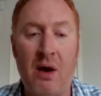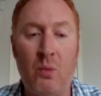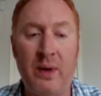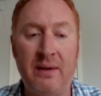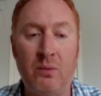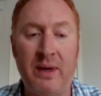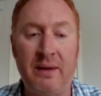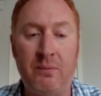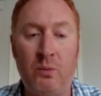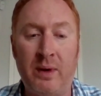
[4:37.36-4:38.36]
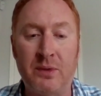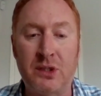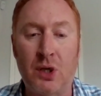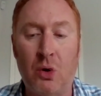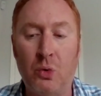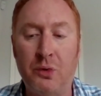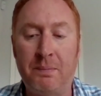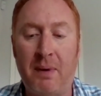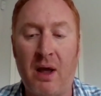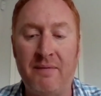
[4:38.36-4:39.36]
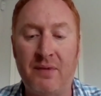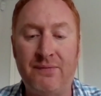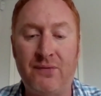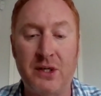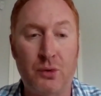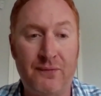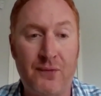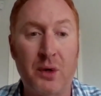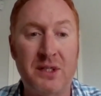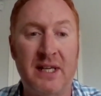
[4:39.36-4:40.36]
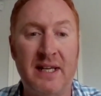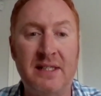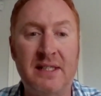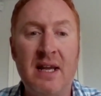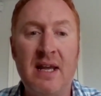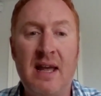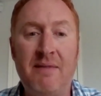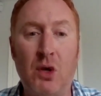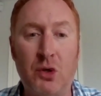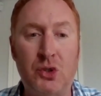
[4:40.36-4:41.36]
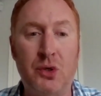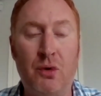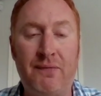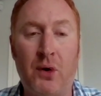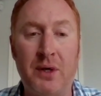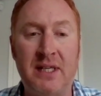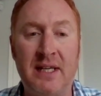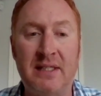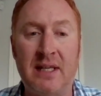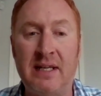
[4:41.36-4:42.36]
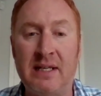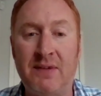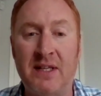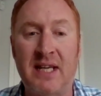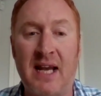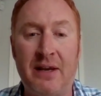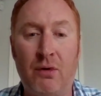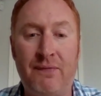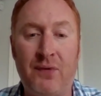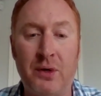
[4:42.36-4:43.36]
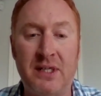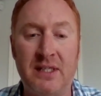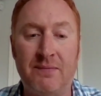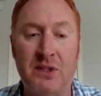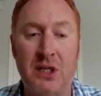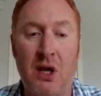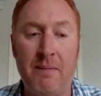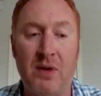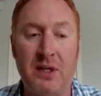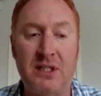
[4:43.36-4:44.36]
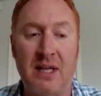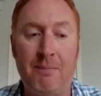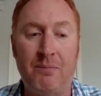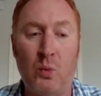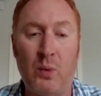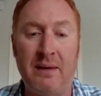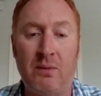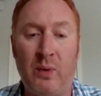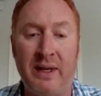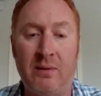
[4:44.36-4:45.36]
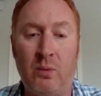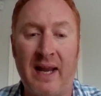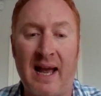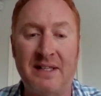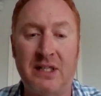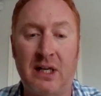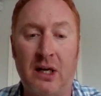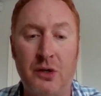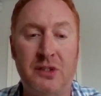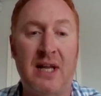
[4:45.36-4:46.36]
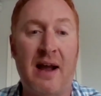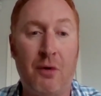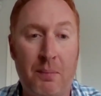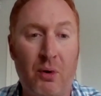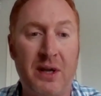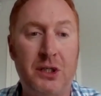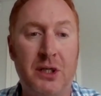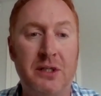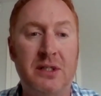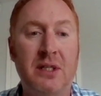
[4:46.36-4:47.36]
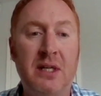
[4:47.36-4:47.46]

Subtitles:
we were told by the French authorities, the Austrian authorities and the Italian authorities at the time that we had to close down operations.